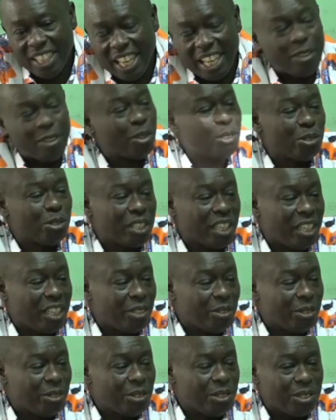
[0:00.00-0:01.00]
And I want to tell
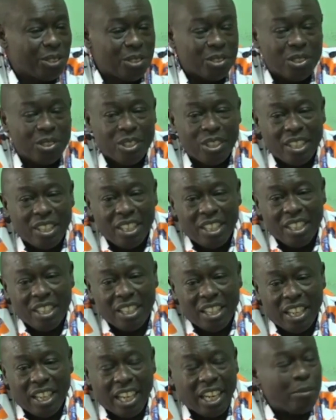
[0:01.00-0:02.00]
you,
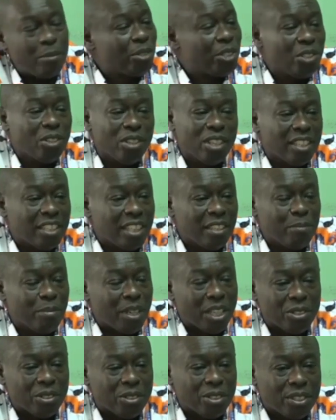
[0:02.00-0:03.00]
I'm still the same
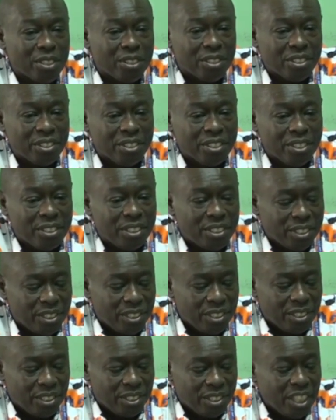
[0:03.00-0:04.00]
person.
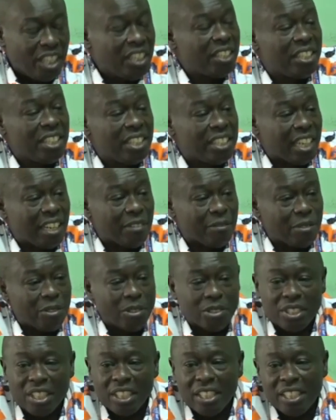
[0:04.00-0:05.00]
This seat has have
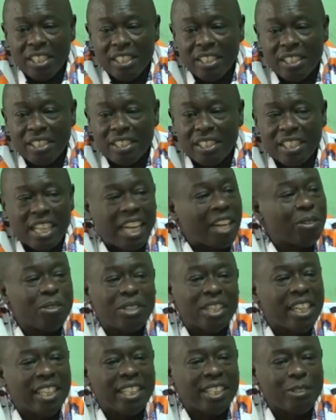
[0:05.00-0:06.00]
gotten I
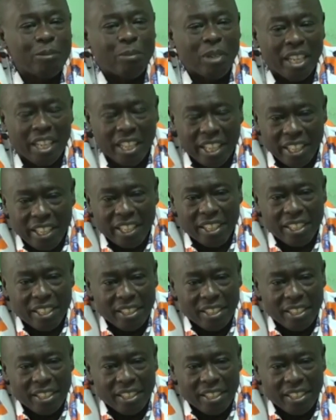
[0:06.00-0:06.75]
cannot get it in my head.